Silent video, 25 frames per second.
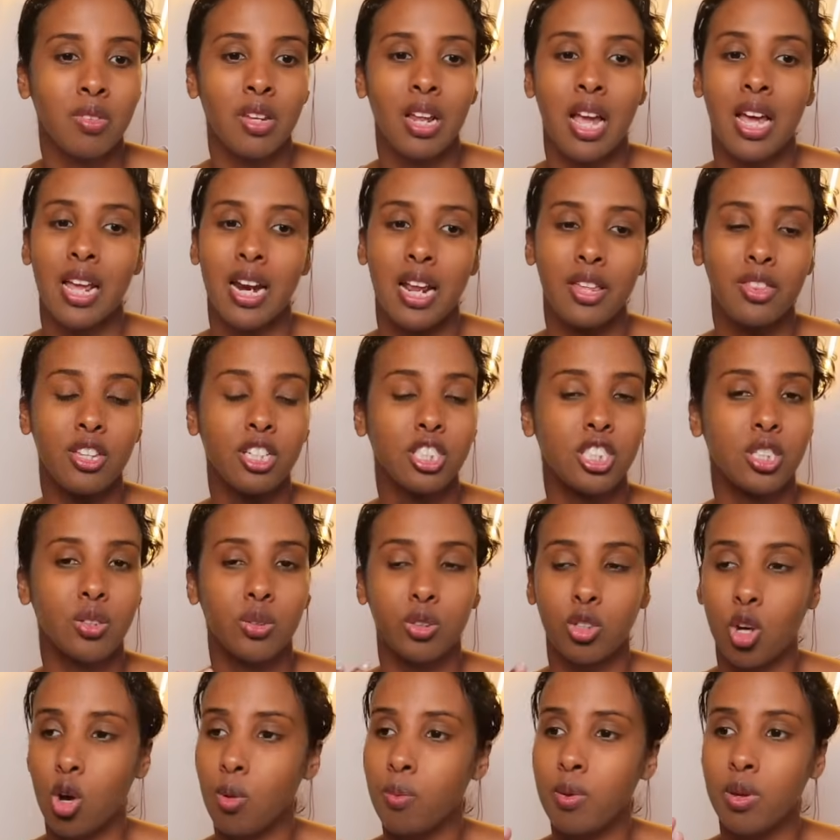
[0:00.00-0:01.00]
And I think she
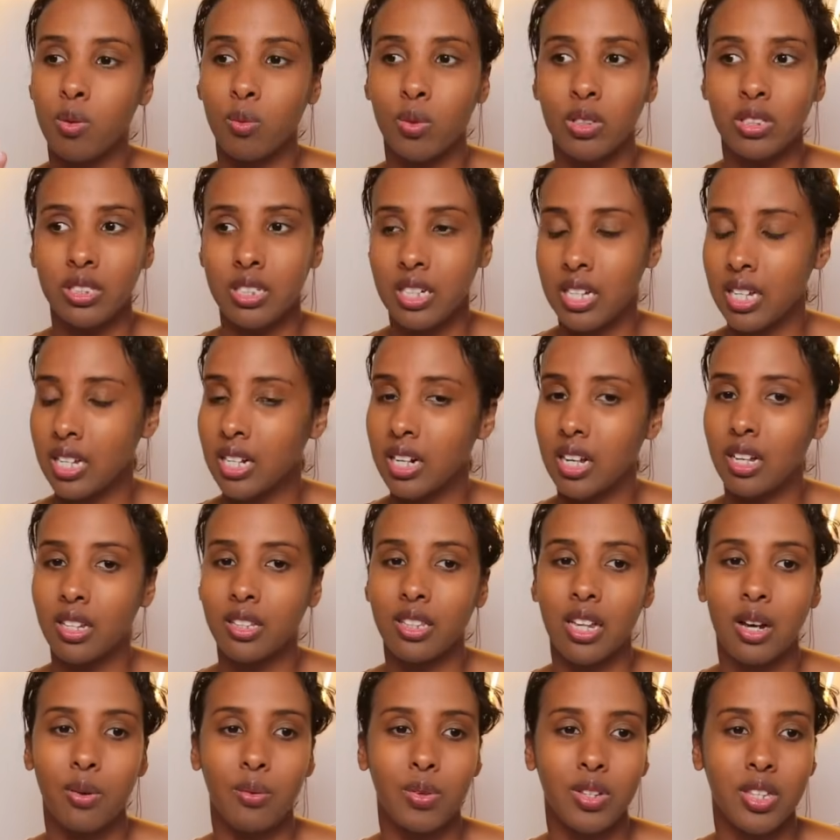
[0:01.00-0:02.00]
was hoping with Tina
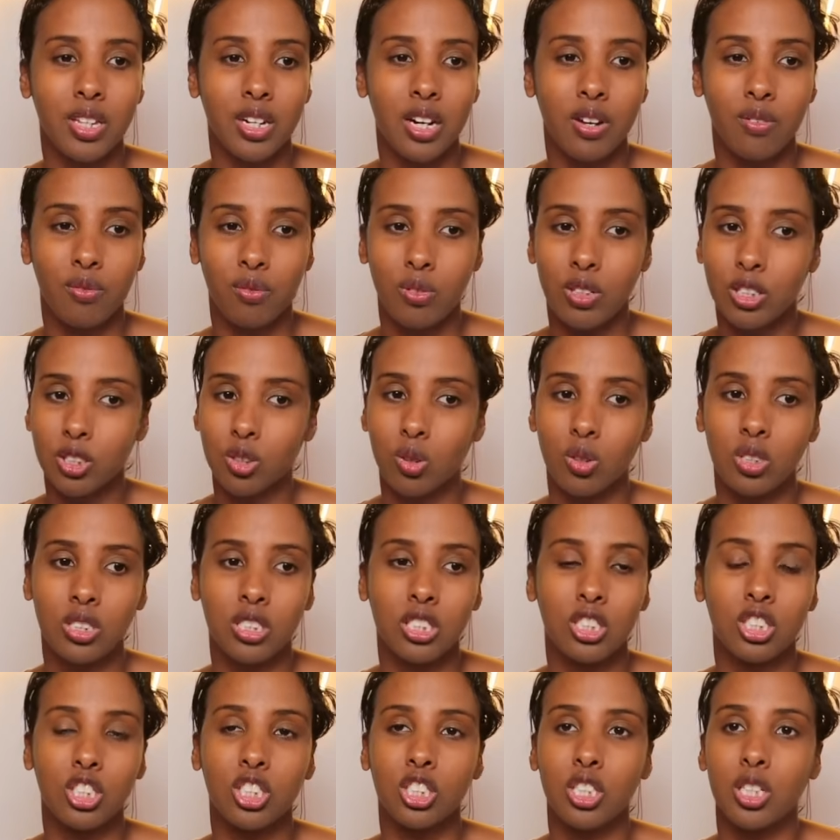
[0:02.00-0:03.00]
that with enough
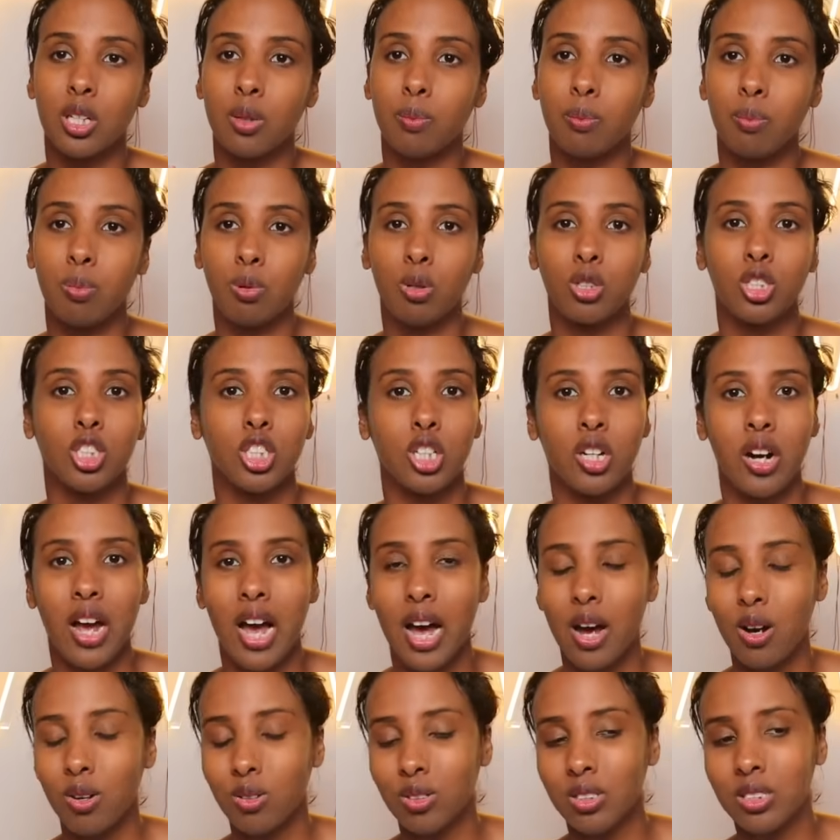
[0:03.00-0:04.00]
resources, she could push her
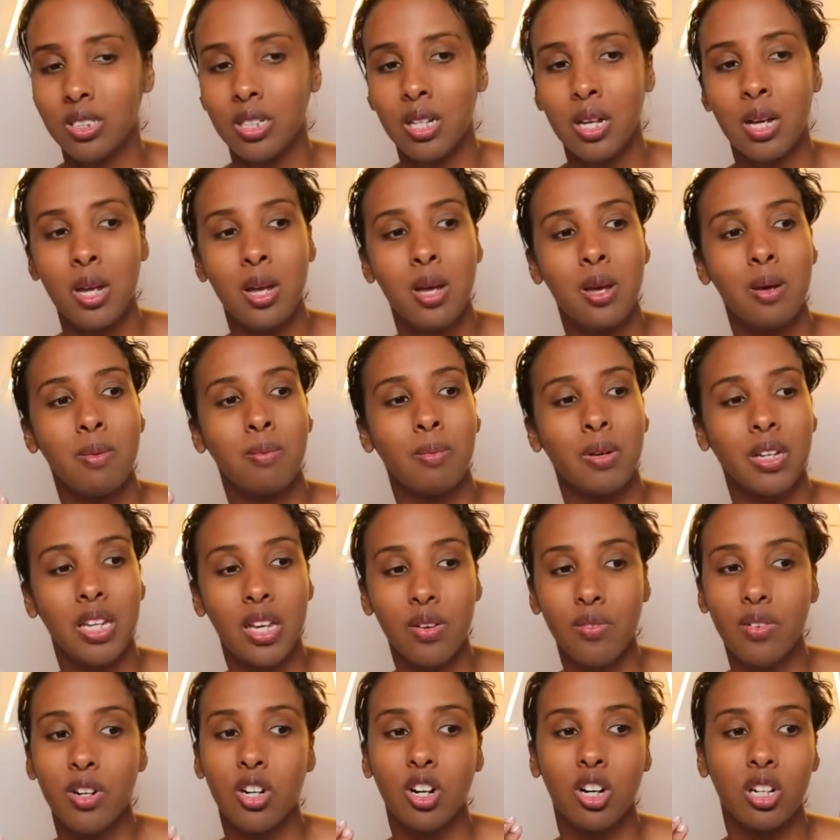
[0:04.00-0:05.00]
out. But
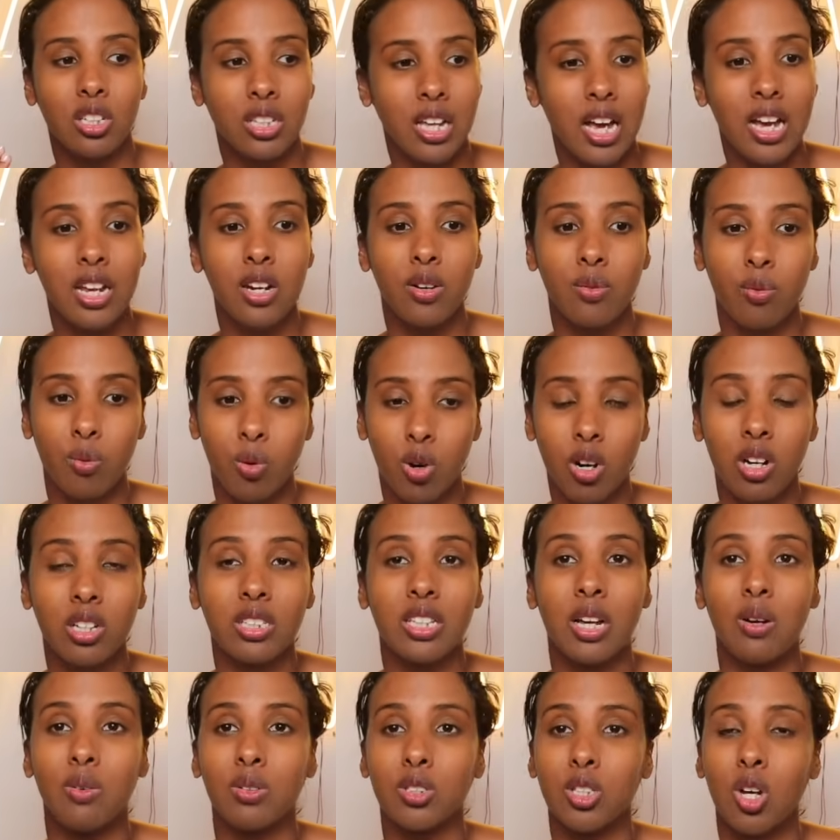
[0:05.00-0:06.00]
given her line of work,
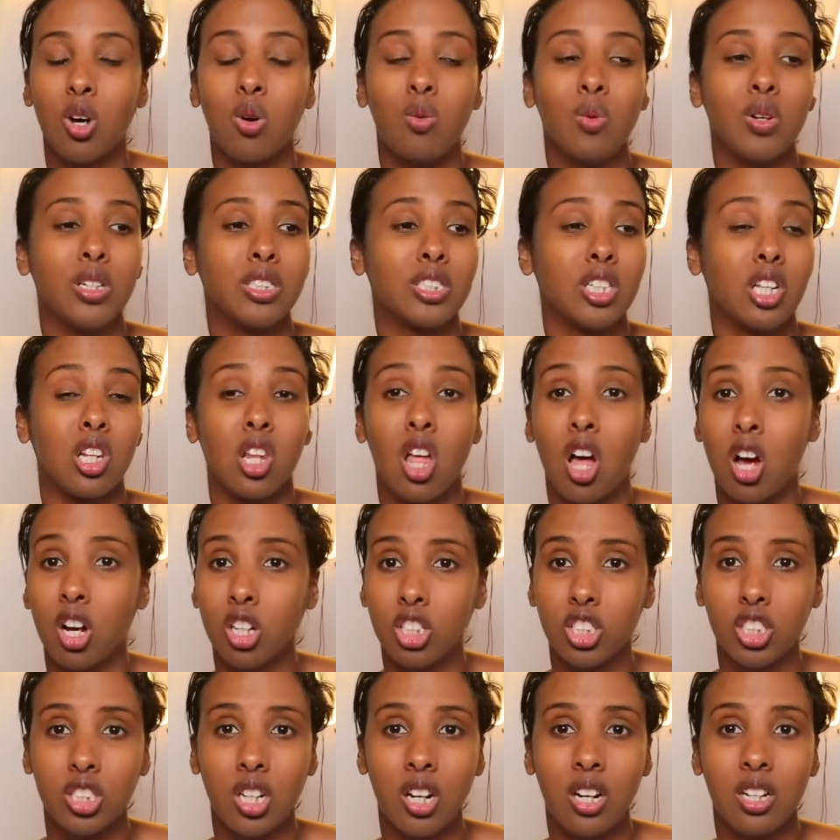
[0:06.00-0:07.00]
that was always a long
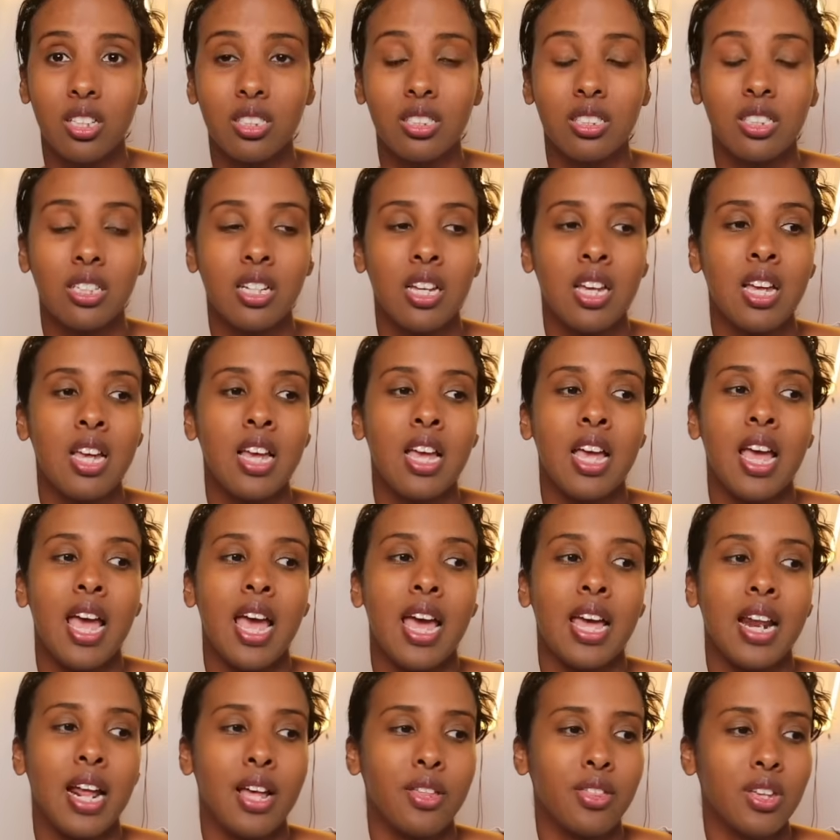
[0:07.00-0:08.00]
shot.
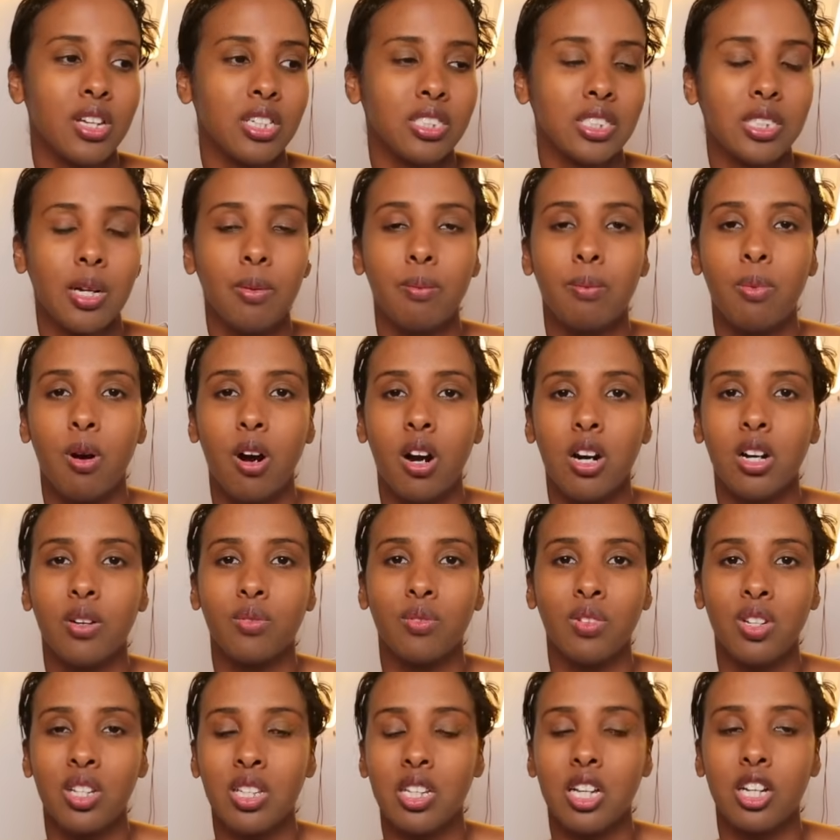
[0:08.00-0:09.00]
And I think some part of
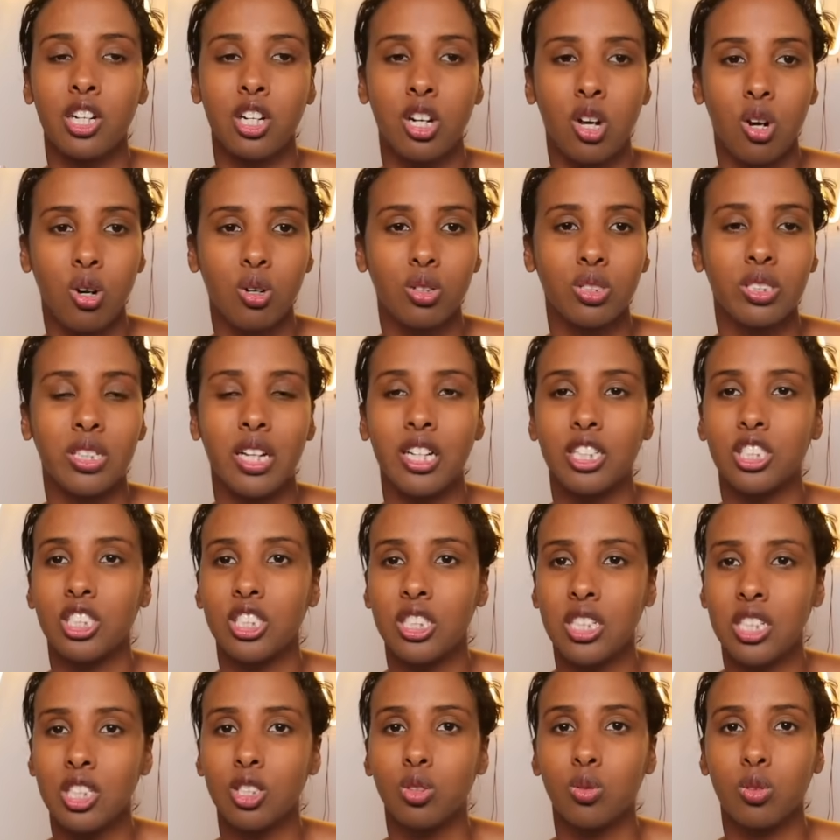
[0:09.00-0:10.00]
Lila knows that
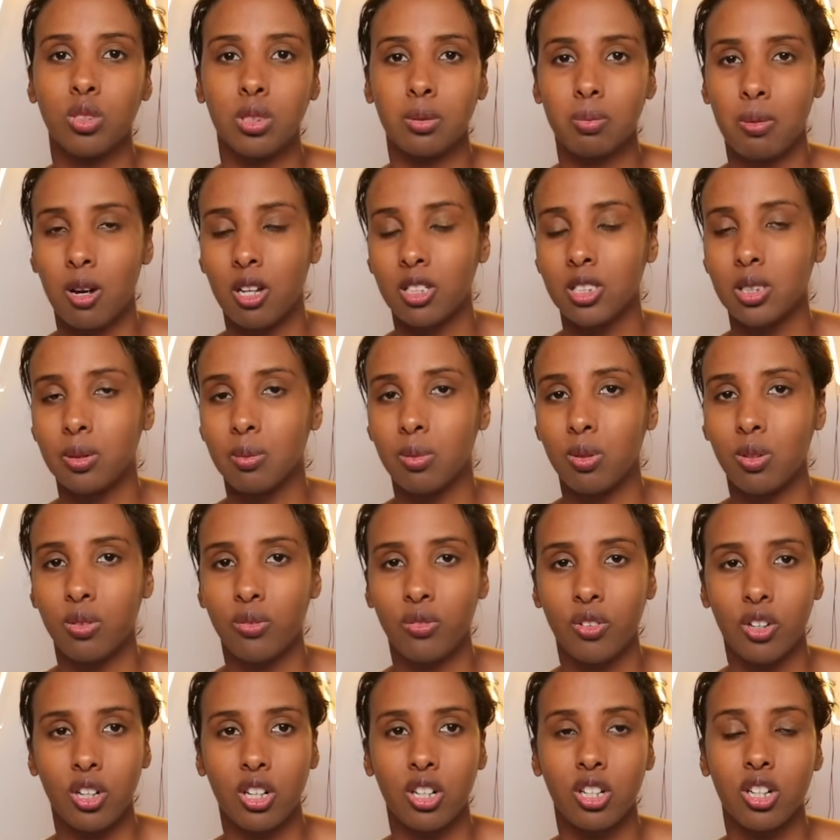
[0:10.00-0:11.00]
she is responsible
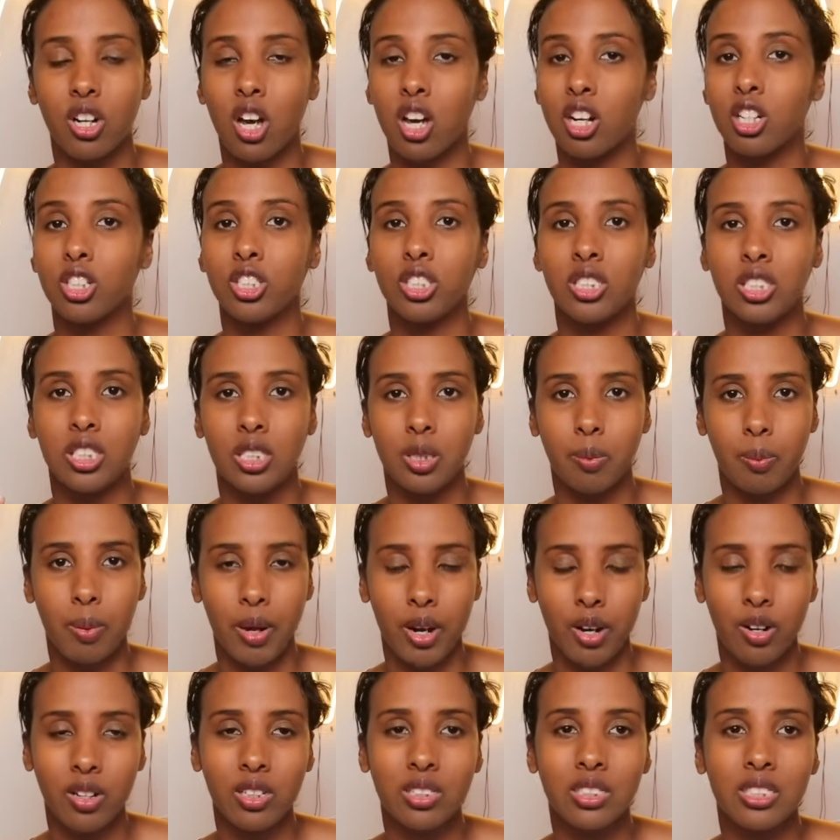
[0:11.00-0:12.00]
for her daughter's
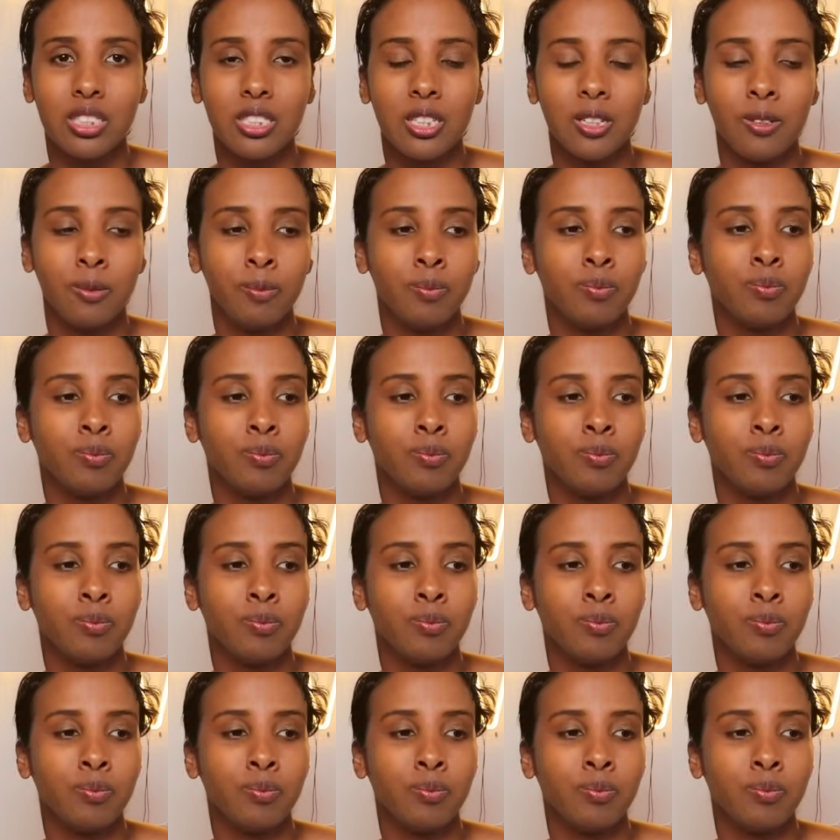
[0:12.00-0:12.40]
disappearance.